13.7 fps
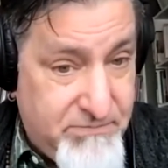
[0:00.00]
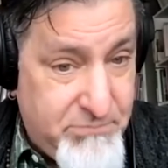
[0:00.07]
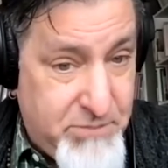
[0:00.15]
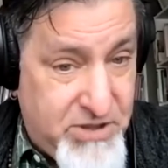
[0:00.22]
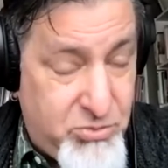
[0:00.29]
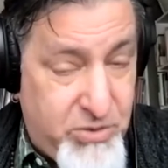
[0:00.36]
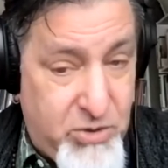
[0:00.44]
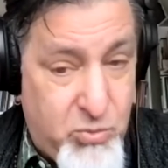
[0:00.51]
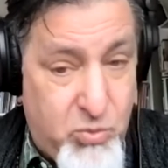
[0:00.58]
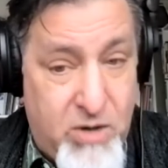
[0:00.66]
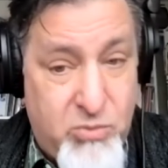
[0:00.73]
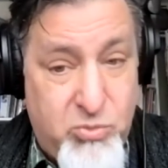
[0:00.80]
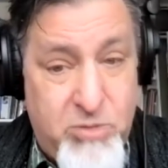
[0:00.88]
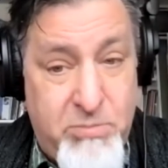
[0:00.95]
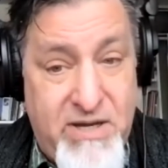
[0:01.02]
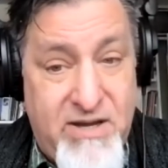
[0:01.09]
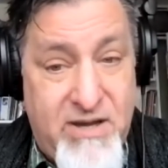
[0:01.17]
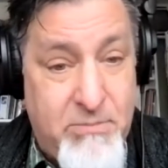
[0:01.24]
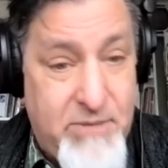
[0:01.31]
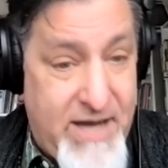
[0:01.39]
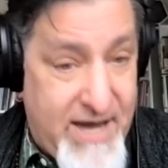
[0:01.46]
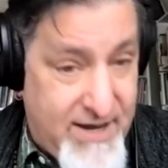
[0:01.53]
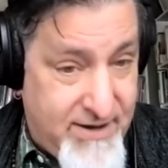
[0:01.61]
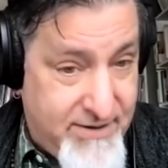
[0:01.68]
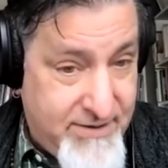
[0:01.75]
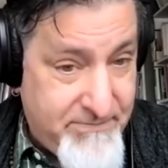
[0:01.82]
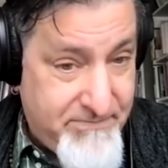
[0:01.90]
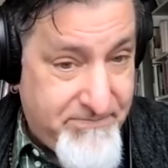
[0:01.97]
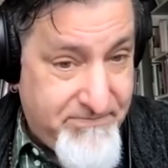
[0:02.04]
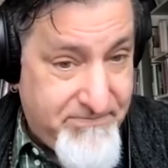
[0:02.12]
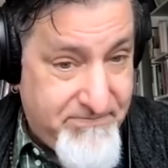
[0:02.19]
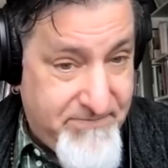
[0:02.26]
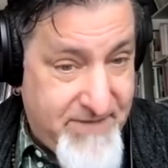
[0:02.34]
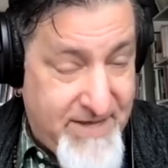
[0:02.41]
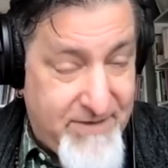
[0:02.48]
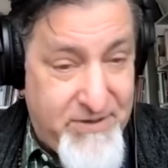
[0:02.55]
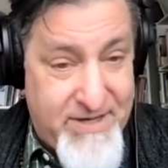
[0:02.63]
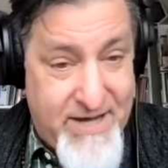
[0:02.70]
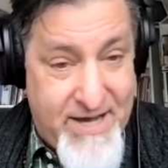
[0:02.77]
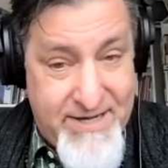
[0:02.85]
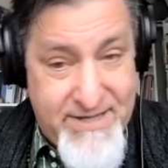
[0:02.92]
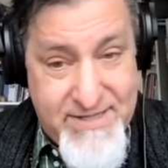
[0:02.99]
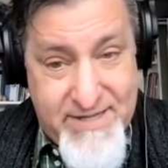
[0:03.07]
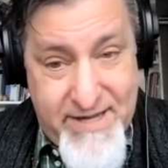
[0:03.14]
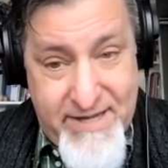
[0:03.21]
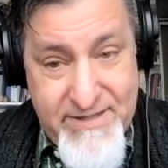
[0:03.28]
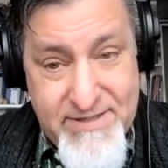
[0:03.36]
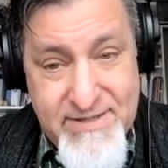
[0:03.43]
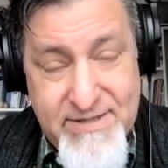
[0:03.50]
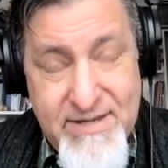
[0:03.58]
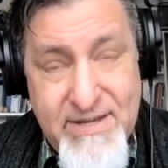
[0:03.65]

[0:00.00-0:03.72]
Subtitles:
between what would become Canada and the United States